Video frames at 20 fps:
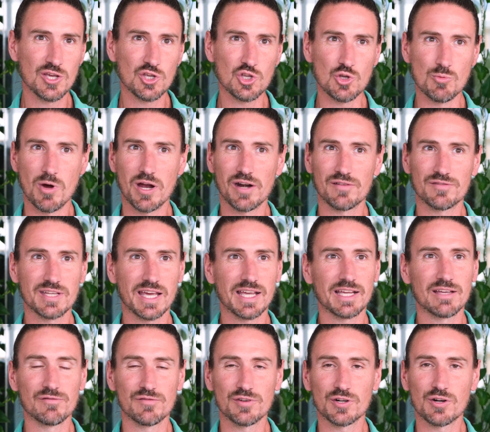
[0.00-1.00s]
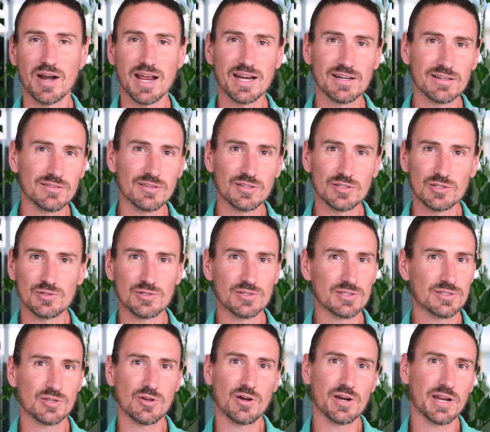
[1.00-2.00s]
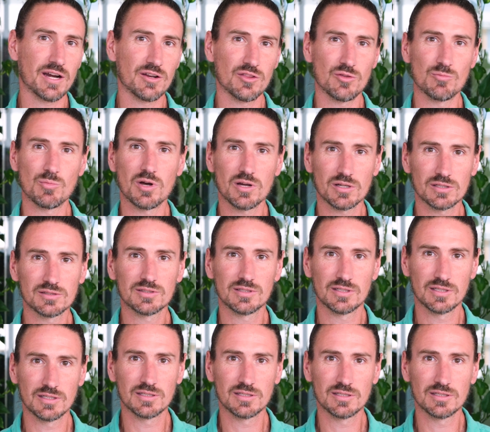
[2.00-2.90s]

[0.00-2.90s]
you might have taken for granted that you just got out of the box.